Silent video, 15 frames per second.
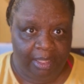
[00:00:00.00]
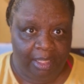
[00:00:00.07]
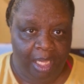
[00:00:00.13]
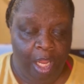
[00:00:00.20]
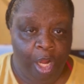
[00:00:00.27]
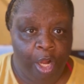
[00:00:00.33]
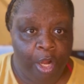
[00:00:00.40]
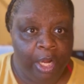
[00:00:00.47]

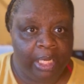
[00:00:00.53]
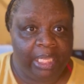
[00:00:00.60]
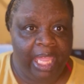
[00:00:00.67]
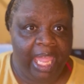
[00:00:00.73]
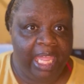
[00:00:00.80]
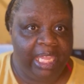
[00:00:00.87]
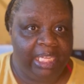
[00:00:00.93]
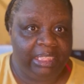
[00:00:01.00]
A
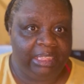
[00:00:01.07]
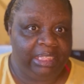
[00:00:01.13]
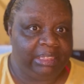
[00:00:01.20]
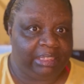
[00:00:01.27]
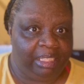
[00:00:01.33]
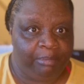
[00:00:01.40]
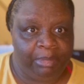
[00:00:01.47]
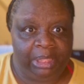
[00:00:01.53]
hurricane
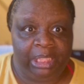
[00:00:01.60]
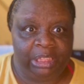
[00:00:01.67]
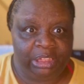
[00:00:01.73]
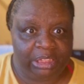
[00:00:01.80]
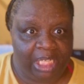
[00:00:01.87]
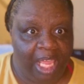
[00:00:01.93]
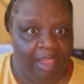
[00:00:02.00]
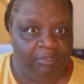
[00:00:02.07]
is imminent.
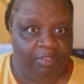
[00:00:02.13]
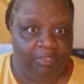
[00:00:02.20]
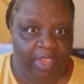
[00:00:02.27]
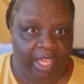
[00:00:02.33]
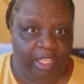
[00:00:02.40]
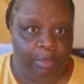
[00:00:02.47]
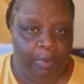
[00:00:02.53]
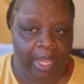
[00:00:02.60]
Should I have
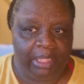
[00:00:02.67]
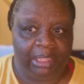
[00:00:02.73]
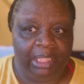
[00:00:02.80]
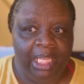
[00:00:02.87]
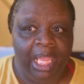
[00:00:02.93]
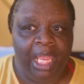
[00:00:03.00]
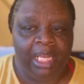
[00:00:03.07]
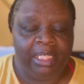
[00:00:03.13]
evacuated?
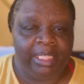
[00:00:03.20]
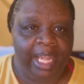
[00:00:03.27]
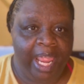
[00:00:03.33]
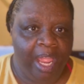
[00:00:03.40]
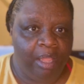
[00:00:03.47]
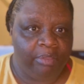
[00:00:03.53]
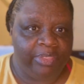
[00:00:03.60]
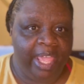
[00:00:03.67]

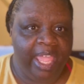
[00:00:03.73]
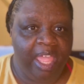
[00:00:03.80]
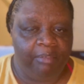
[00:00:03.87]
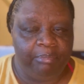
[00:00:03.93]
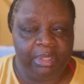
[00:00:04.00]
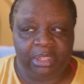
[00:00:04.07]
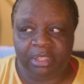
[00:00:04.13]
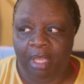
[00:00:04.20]
Now, they
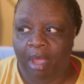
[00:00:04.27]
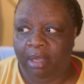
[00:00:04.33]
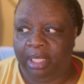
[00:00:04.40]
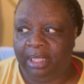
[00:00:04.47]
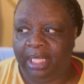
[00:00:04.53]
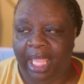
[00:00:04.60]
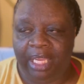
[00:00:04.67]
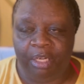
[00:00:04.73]
have been
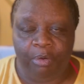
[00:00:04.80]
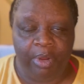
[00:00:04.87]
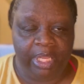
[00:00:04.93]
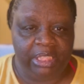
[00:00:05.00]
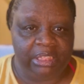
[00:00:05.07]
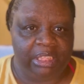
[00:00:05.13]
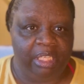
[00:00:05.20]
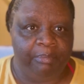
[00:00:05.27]
talking like
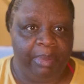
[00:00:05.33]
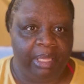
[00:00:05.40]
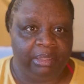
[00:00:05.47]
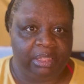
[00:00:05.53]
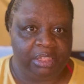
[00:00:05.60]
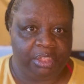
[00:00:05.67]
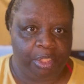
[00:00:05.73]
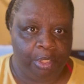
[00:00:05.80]
crazy about
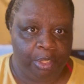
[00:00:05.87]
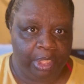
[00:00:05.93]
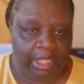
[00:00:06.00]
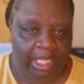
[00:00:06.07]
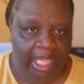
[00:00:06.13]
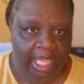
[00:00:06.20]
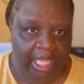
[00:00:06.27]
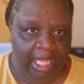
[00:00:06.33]
this
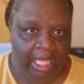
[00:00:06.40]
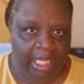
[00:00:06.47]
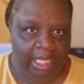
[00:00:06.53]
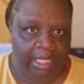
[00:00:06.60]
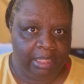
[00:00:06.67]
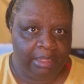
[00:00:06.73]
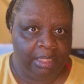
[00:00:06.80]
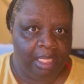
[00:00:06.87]

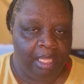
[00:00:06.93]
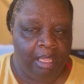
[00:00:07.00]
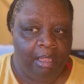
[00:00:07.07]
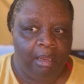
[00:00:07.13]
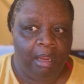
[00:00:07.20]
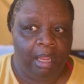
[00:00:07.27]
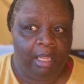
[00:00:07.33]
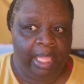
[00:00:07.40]
hurricane
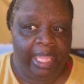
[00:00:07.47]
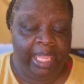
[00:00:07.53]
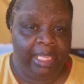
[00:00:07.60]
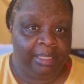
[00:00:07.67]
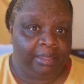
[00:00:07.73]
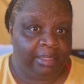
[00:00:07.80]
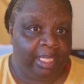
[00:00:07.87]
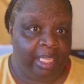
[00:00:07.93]

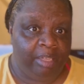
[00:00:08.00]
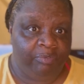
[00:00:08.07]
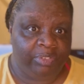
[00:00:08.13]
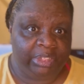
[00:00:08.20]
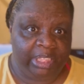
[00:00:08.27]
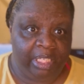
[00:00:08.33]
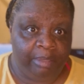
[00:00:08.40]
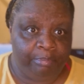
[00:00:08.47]
hitting dead for
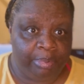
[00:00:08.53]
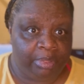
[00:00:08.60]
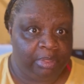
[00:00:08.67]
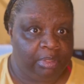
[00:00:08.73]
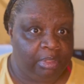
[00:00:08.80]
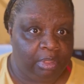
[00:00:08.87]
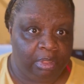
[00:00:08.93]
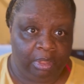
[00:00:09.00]
Tampa.
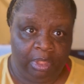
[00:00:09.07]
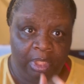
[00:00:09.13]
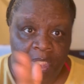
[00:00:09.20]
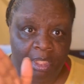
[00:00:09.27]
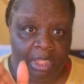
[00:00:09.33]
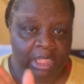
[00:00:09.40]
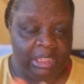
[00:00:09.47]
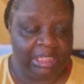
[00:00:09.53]

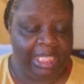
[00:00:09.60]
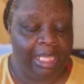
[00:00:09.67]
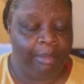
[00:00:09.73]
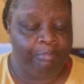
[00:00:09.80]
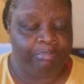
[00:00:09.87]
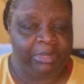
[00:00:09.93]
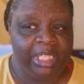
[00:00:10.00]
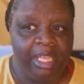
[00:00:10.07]
The
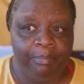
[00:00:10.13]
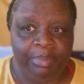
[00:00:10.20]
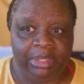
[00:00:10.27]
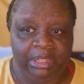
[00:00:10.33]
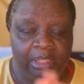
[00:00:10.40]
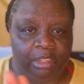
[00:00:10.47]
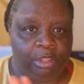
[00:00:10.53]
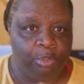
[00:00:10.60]
Tampa
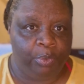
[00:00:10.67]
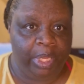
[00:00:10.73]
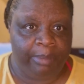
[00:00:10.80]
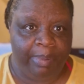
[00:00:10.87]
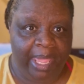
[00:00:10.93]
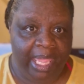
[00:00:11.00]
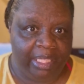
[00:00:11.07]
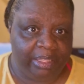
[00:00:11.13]
is in the
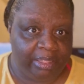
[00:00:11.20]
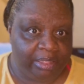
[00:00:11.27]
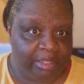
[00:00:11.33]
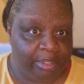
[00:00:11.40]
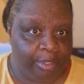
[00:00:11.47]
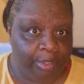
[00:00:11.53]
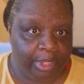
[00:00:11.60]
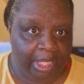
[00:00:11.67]
direct path of
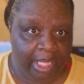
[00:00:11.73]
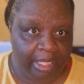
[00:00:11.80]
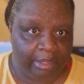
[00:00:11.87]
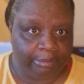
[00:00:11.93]
this hurricane.